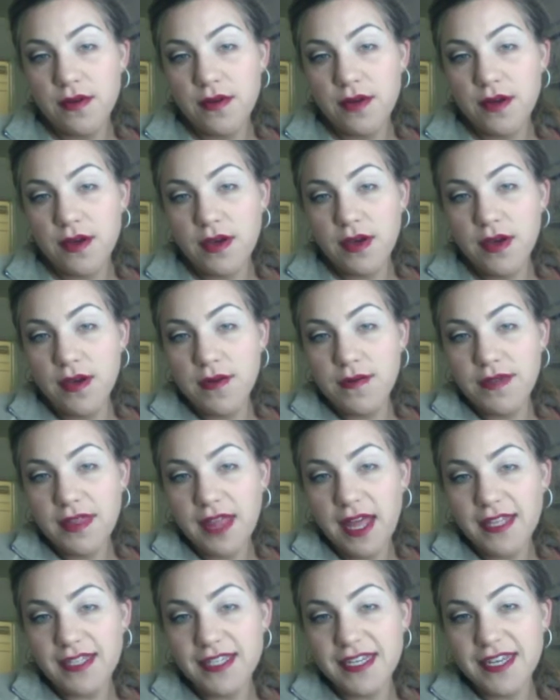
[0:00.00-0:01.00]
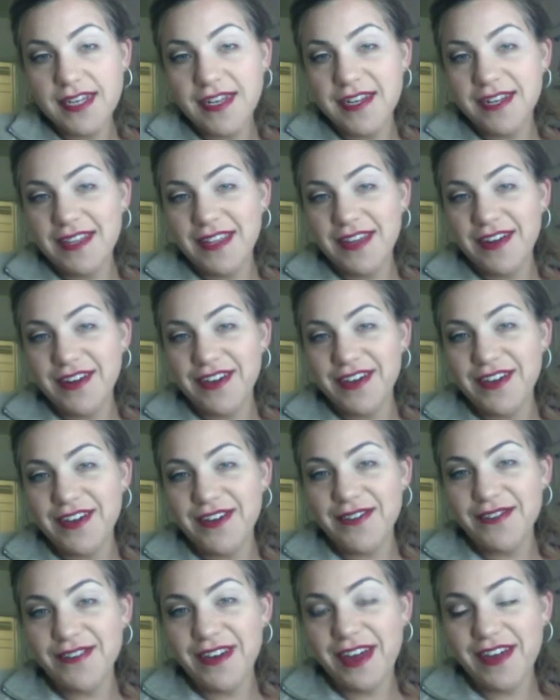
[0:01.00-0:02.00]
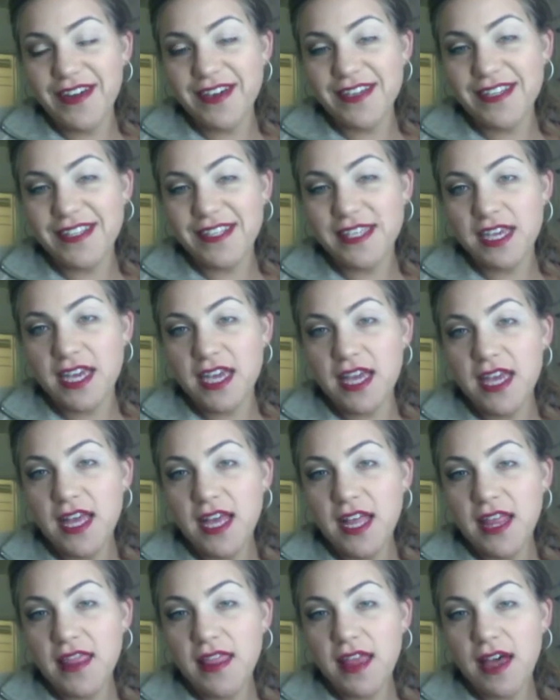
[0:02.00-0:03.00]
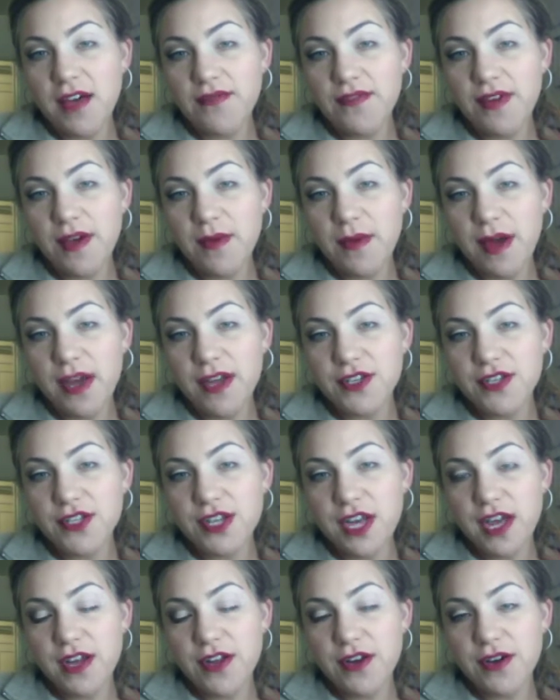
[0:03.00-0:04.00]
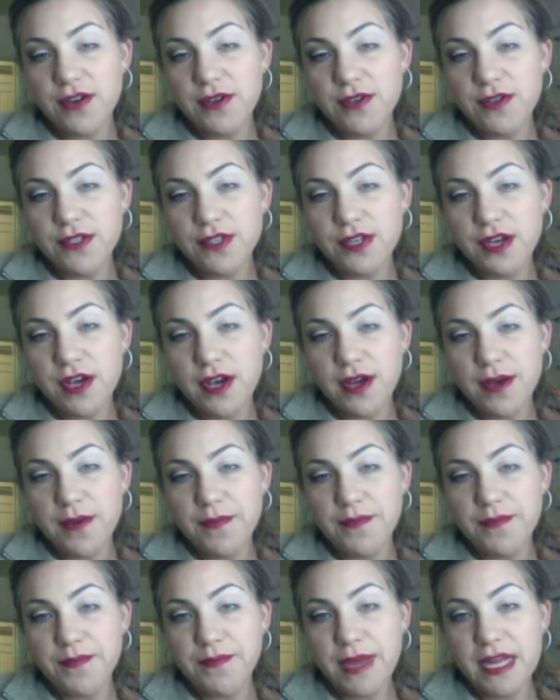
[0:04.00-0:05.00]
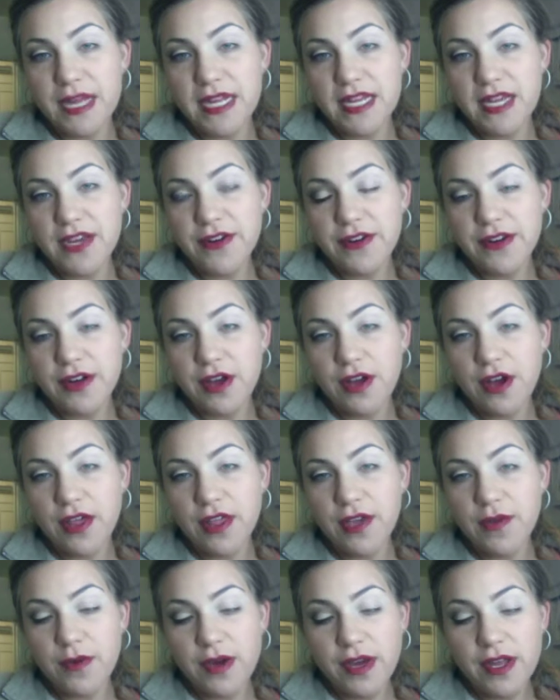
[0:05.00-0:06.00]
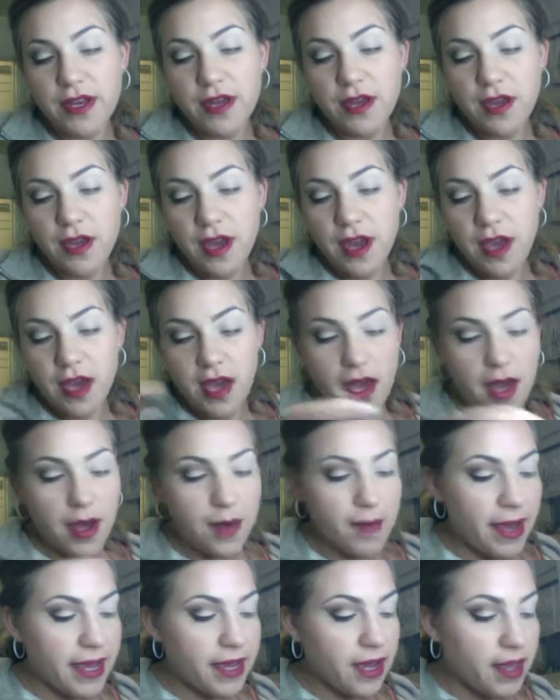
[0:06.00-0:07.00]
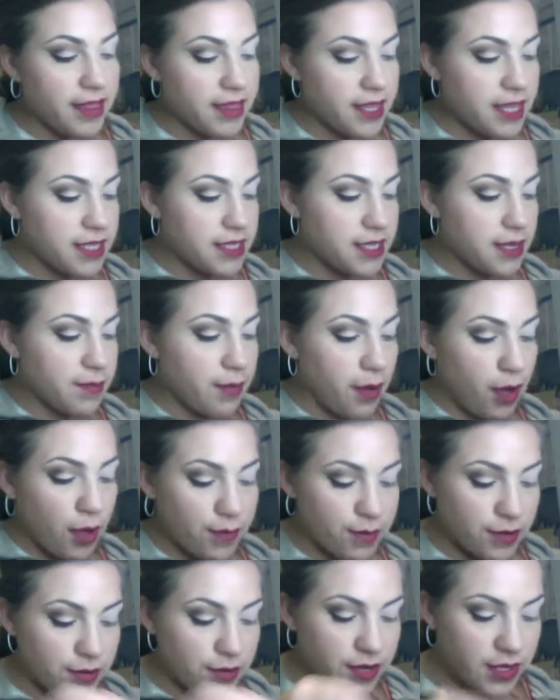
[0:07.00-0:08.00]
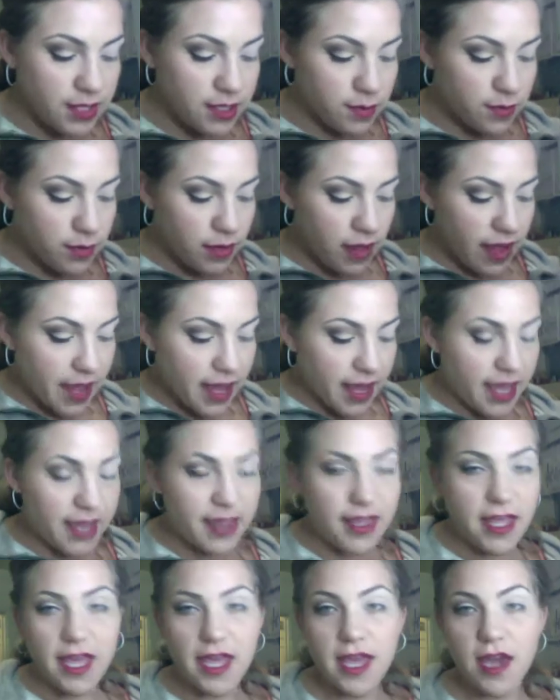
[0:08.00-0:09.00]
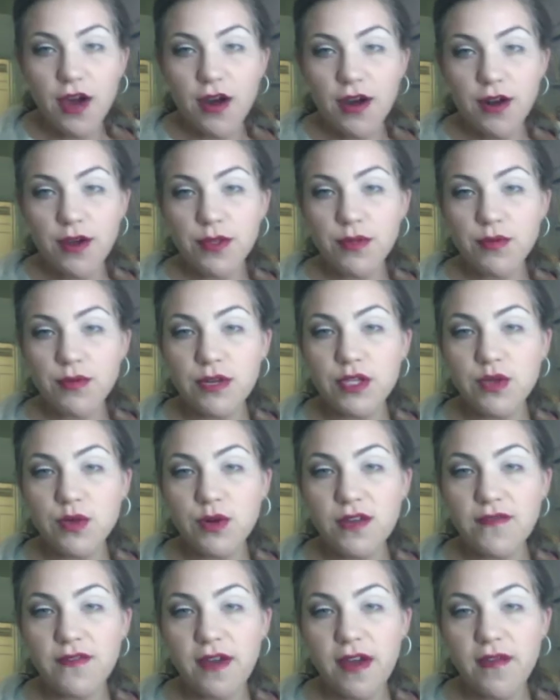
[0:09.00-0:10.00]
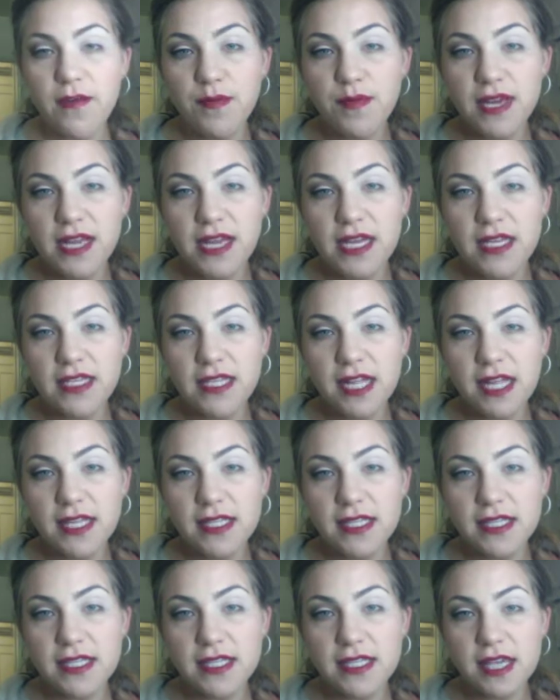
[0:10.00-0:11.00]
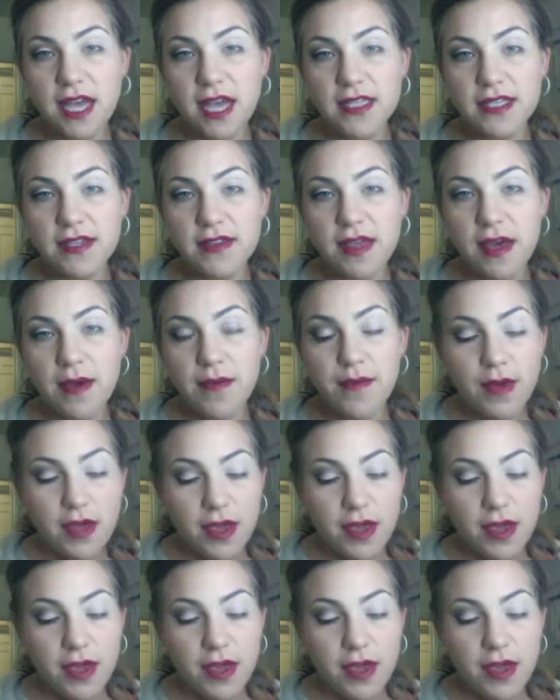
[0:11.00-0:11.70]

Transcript: That's it. There you go. Now you can see. La Femme eyeshadows made here in Hollywood. I got these at Bell Beauty Supply and they are $3.25 a piece. That's the size of them.